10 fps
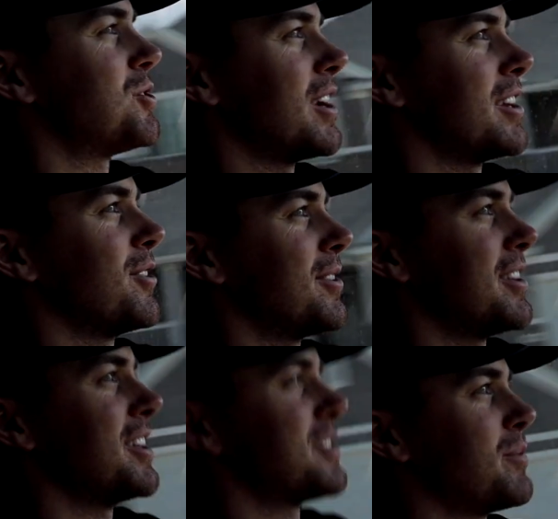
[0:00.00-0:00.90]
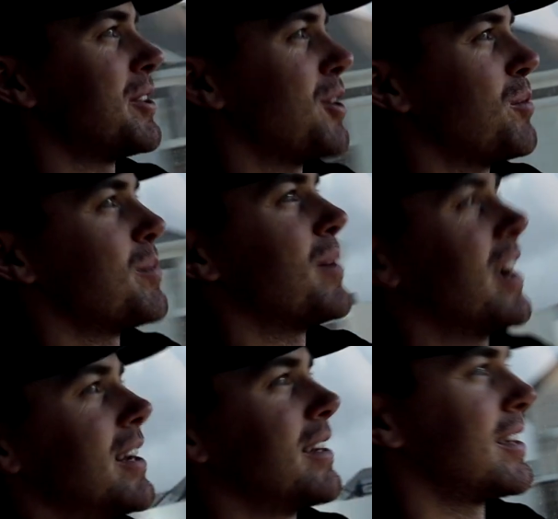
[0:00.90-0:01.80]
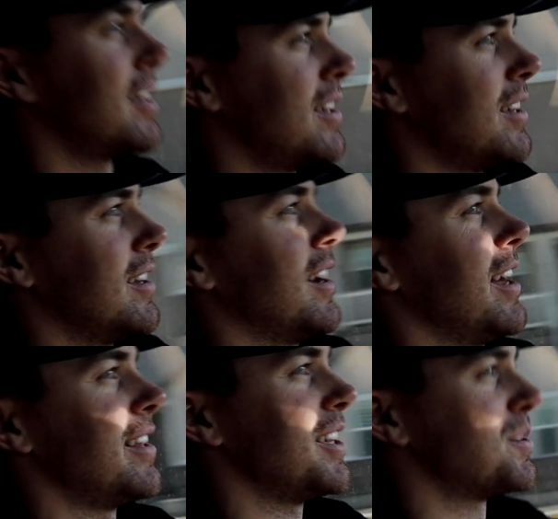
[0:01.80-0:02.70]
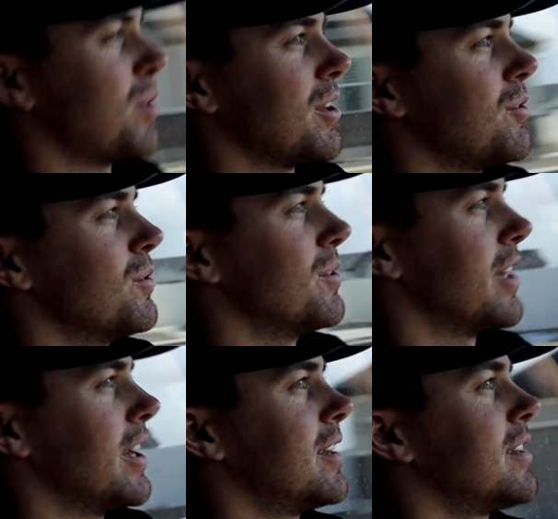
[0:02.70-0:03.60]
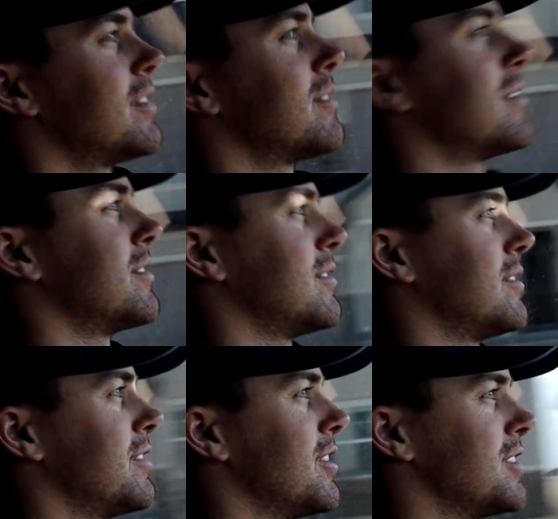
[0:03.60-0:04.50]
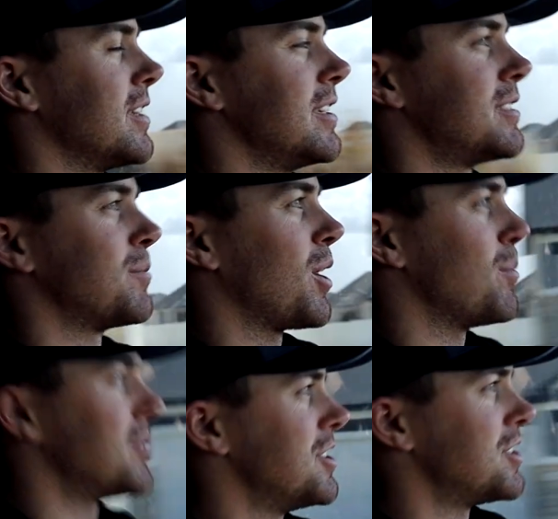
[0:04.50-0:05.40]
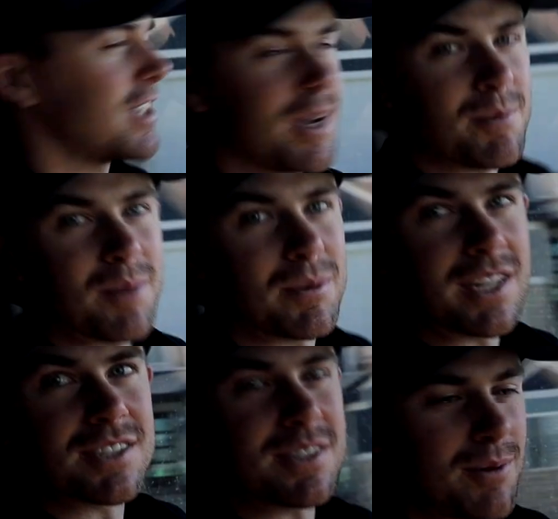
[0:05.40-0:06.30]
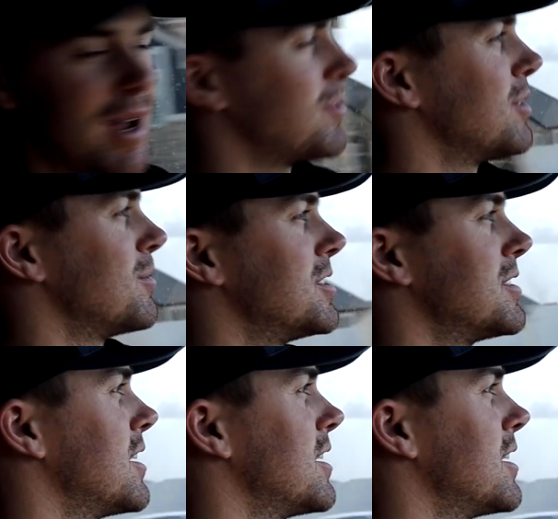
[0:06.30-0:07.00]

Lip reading: trying to go into this with an open mind. I think it's pretty cool that there's at least some competition coming up against the Raptor, which is